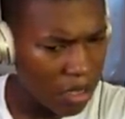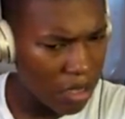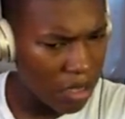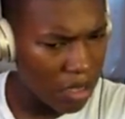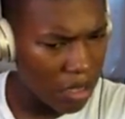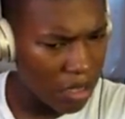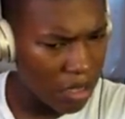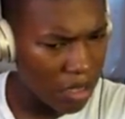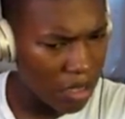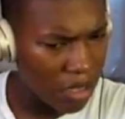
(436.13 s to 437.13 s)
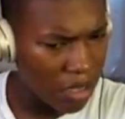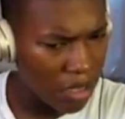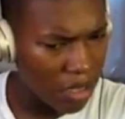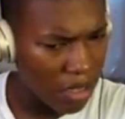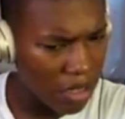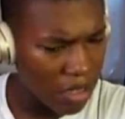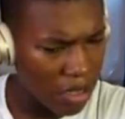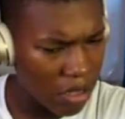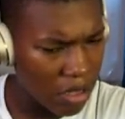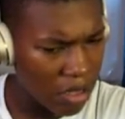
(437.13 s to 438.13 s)

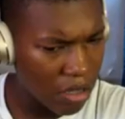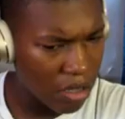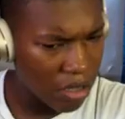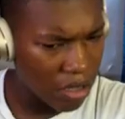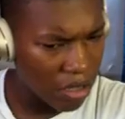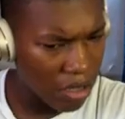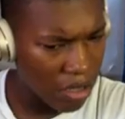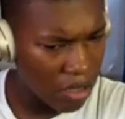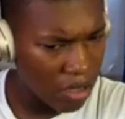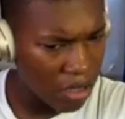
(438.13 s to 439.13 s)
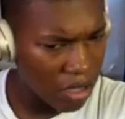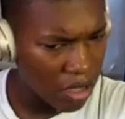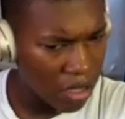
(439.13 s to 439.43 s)
Nobody speaks.